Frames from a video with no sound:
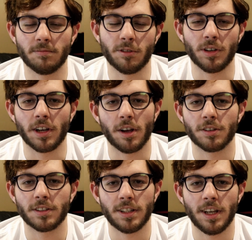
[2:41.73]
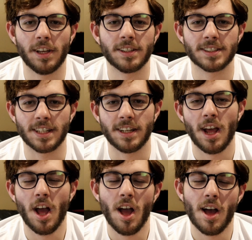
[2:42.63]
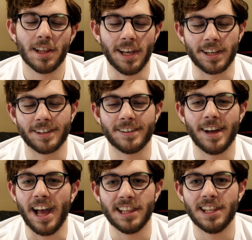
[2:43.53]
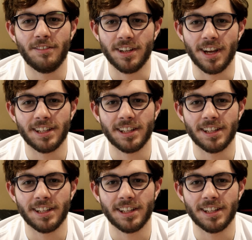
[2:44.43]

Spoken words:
doing other things, and like I loved it.